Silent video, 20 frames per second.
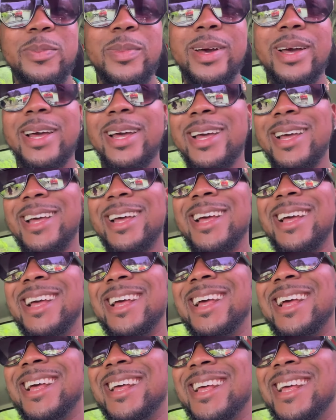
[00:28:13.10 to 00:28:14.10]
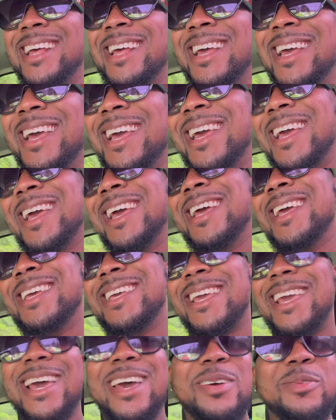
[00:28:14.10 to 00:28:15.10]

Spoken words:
but yeah,